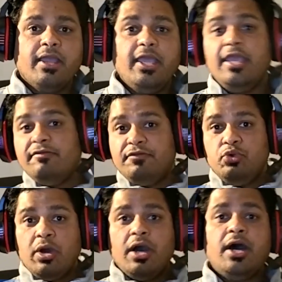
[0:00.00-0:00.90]
If
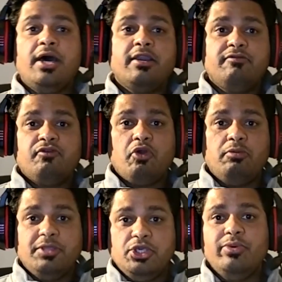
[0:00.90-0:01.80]
you are from
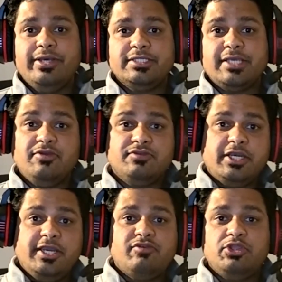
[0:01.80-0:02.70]
the US and you
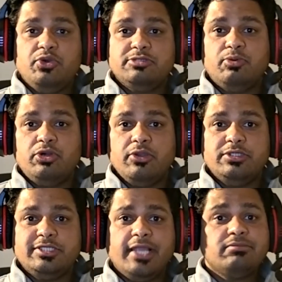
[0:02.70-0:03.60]
studied for the US board, you would
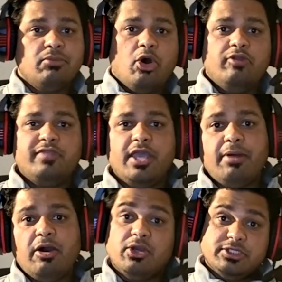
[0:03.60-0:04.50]
select all of the
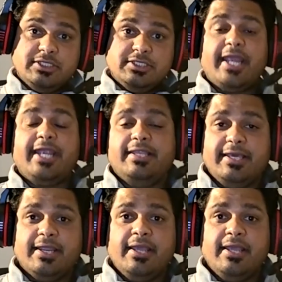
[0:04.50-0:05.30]
above because it's right there.